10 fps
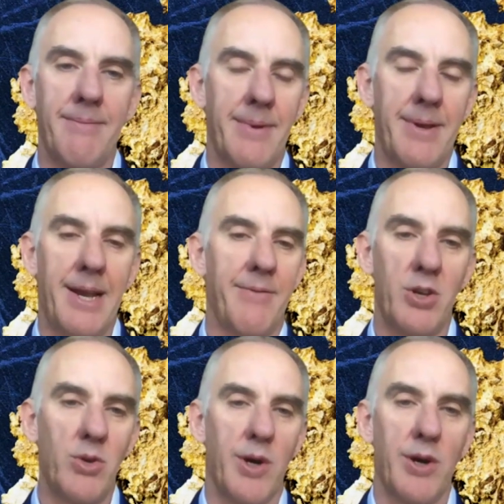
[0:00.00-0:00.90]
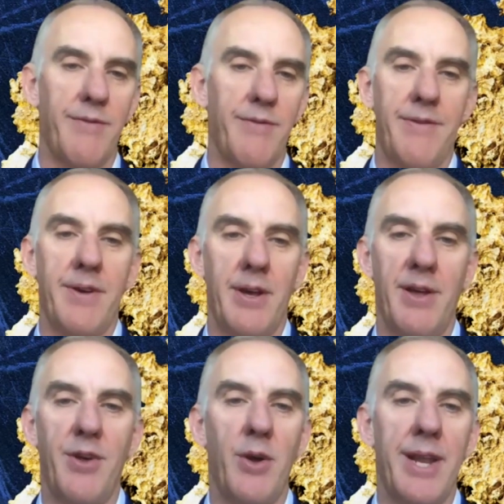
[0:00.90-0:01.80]
11, 12,
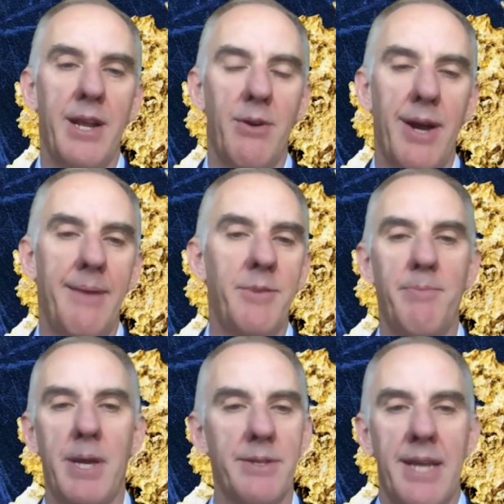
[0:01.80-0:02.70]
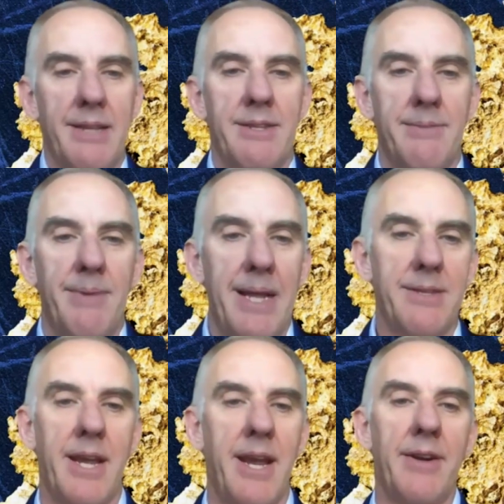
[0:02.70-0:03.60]
13 grams, because that's
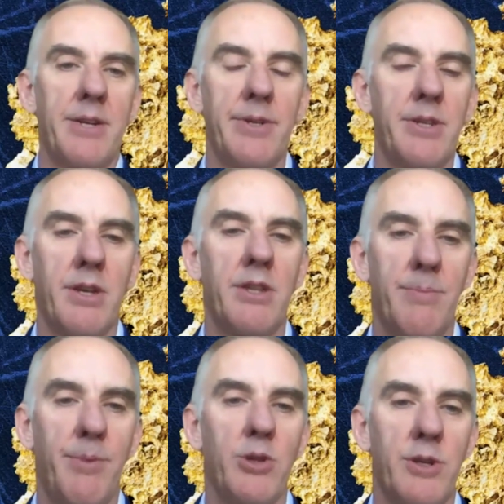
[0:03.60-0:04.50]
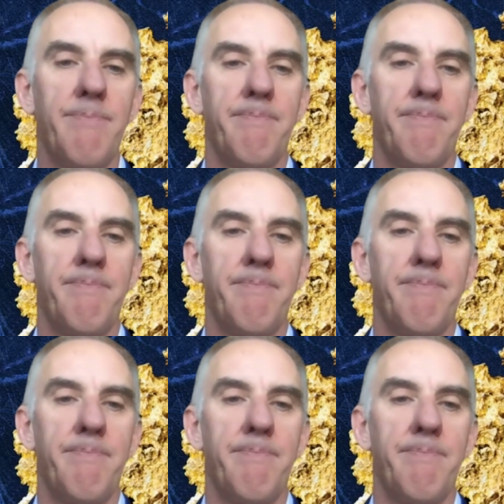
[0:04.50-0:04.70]
a characteristic of the deposit.